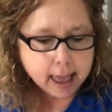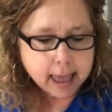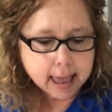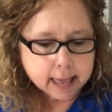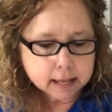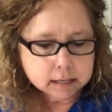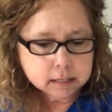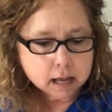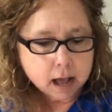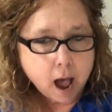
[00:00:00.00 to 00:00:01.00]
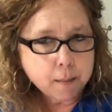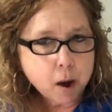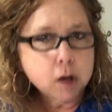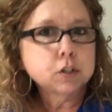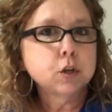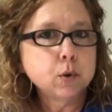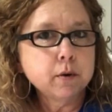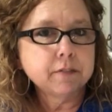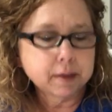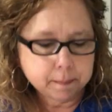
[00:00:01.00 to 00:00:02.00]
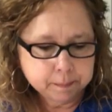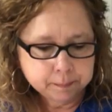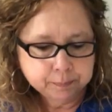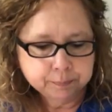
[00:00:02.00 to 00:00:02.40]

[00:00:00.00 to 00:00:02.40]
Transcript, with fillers: And I bought two of them.